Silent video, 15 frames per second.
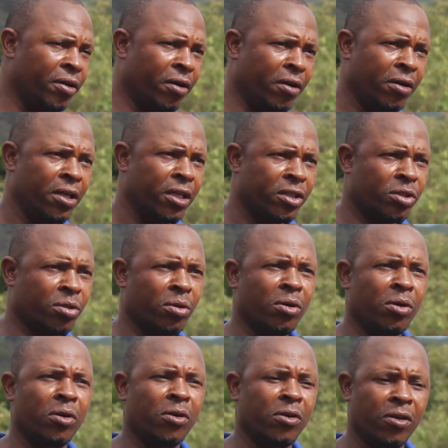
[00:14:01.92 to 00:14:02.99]
You know,
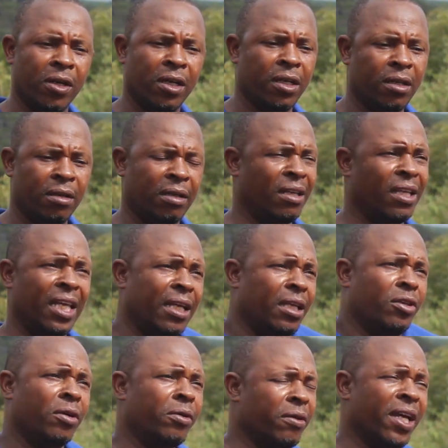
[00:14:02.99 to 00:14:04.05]
so
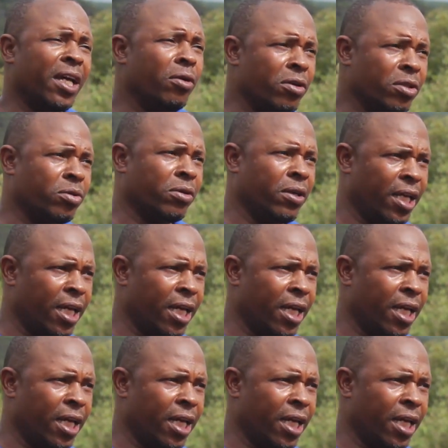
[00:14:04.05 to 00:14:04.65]
you can also